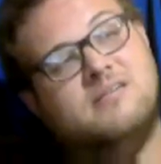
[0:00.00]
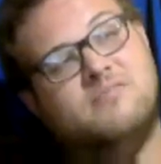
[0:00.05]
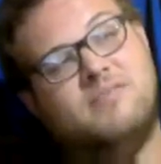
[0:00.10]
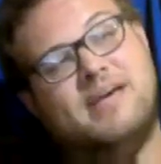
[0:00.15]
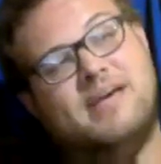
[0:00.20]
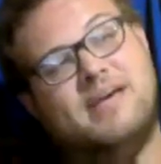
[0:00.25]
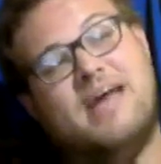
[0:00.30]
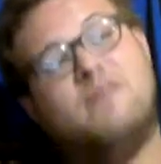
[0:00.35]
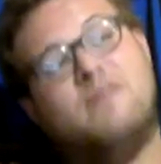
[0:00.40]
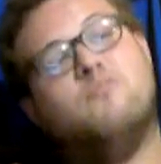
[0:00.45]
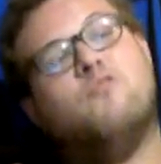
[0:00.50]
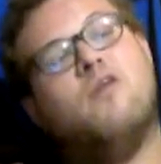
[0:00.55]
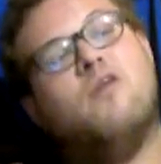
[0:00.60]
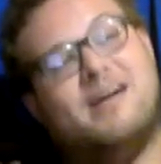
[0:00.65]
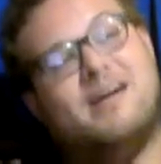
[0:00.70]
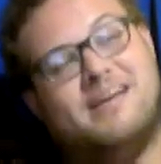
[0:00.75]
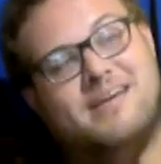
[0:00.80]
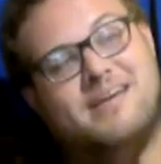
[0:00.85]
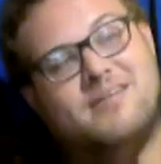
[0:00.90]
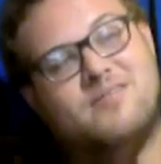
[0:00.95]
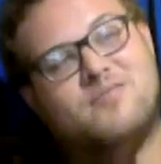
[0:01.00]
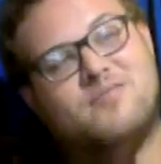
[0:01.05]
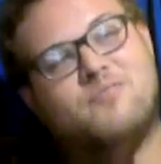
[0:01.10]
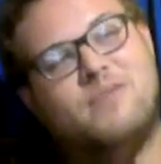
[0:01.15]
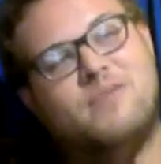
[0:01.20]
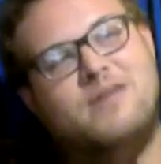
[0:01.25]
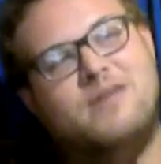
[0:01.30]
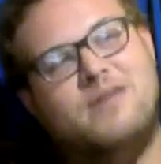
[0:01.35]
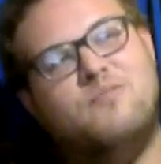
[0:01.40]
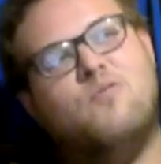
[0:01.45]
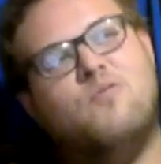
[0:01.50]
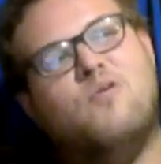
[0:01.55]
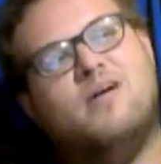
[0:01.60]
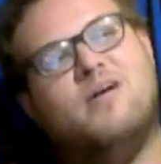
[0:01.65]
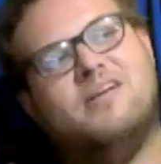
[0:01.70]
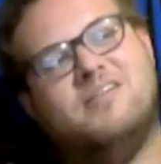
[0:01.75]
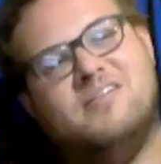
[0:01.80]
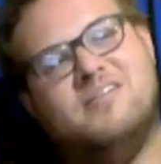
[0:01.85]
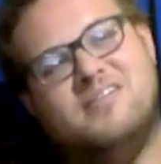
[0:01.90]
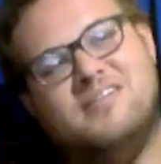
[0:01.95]
We had Ruckus week
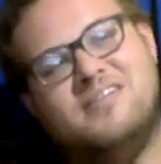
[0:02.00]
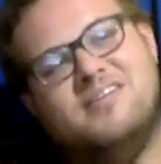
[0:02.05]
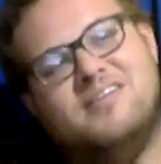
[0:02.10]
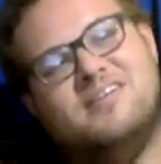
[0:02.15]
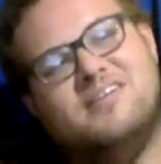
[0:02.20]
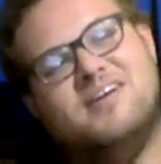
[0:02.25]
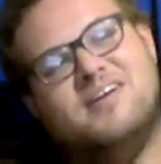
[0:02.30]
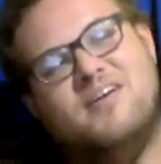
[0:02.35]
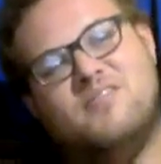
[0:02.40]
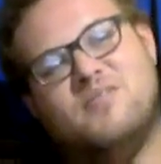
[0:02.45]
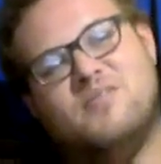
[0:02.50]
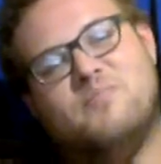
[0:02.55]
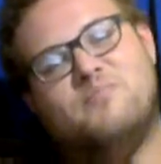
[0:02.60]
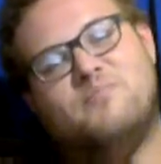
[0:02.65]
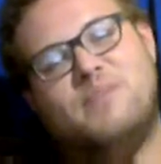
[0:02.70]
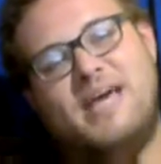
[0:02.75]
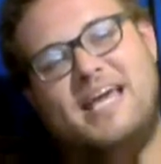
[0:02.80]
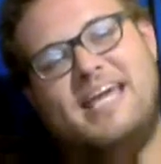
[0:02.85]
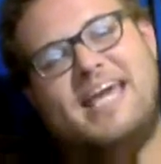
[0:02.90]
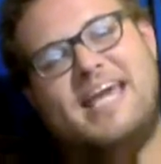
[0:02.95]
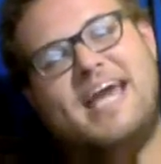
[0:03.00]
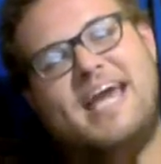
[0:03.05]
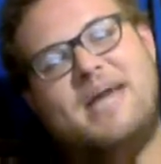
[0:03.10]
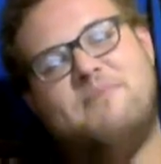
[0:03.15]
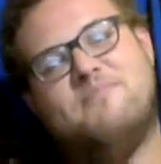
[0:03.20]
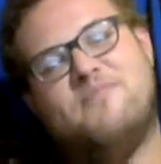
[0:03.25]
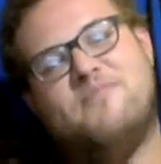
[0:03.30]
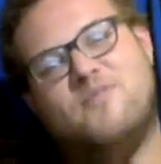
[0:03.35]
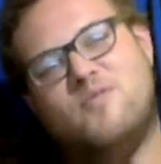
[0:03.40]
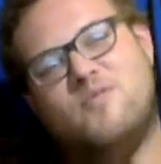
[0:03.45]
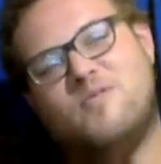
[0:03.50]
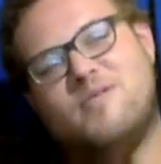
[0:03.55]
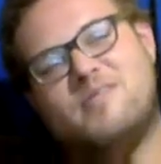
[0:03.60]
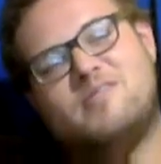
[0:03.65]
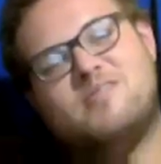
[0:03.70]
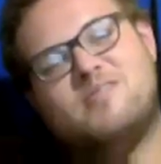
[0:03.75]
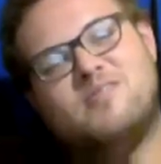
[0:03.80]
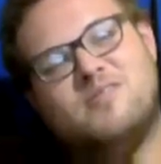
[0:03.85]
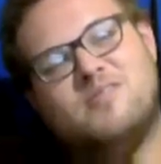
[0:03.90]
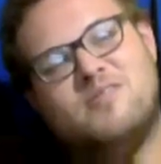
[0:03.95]
one. there's a big game for
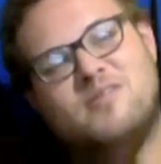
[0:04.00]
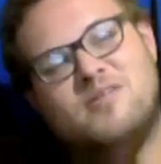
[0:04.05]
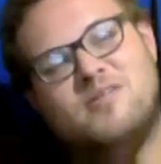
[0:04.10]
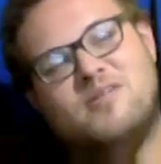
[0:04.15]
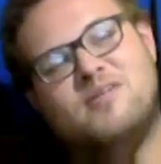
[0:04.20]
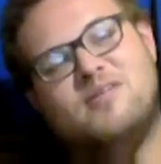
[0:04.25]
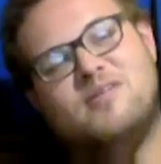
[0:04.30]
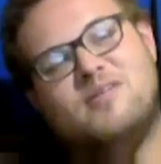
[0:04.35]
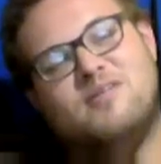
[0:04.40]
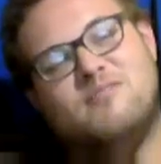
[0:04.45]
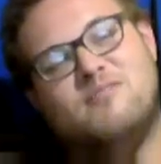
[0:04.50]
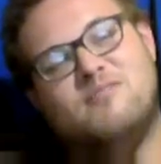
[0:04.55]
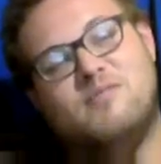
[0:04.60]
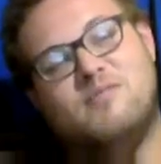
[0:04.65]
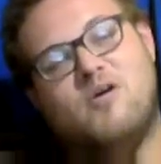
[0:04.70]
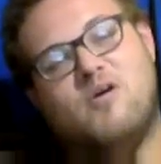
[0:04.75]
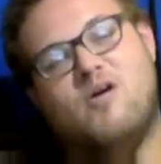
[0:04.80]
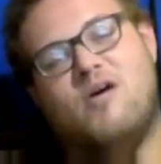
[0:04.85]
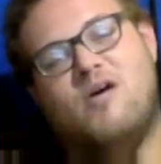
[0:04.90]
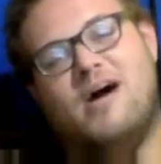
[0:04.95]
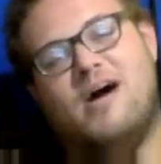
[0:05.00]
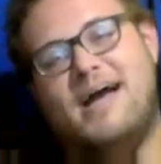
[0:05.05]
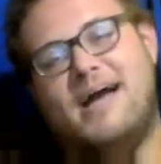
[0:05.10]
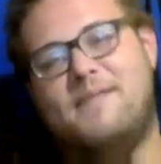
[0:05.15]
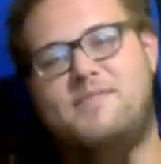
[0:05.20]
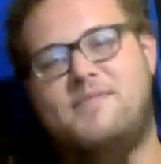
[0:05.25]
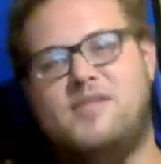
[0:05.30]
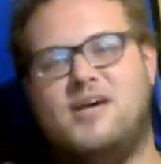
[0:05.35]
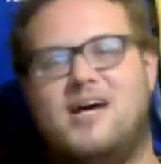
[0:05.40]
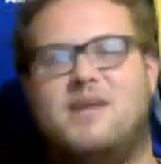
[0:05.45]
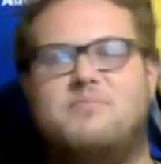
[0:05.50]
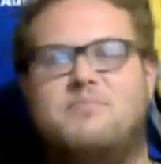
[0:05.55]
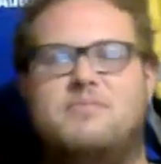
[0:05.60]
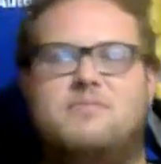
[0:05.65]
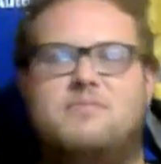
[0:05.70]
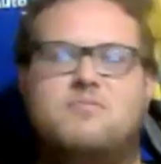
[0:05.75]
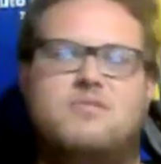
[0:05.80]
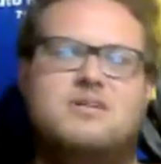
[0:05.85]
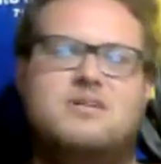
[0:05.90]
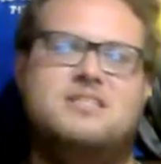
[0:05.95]
us. We were all hyped up.
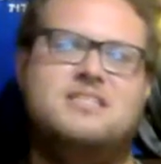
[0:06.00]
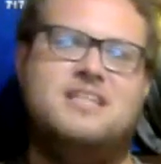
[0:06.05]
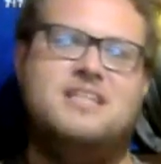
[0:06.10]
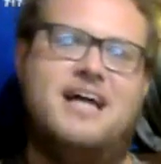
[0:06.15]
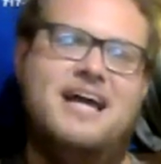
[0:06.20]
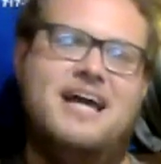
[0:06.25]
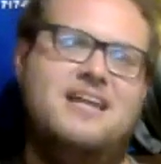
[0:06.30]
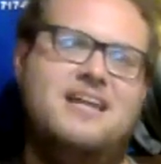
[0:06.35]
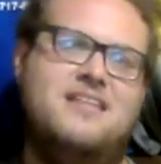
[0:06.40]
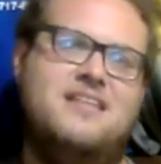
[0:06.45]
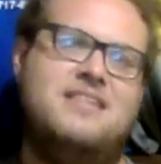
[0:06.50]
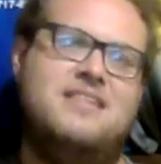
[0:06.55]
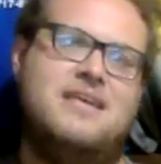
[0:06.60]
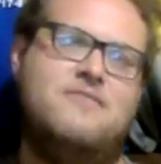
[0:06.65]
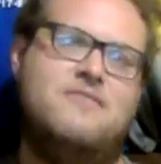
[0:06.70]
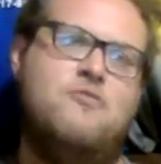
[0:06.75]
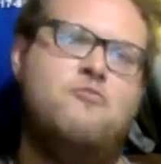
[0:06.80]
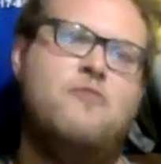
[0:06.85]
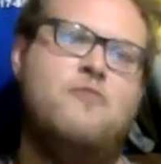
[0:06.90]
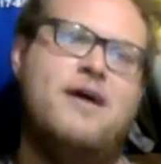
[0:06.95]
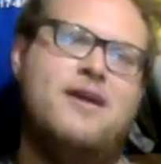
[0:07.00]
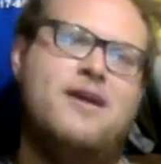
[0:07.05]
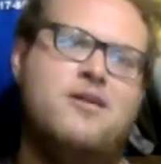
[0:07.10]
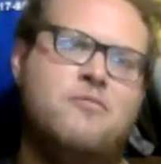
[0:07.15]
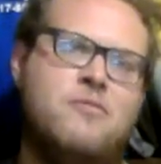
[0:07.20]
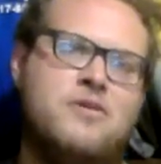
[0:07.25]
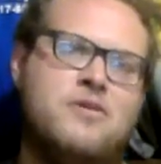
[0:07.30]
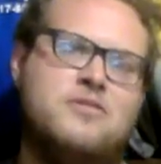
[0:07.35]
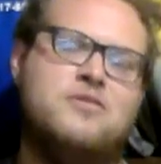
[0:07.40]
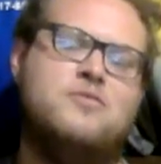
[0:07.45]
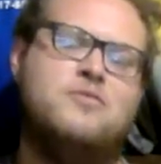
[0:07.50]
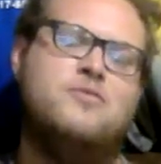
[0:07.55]
We were excited. Steven Renner was the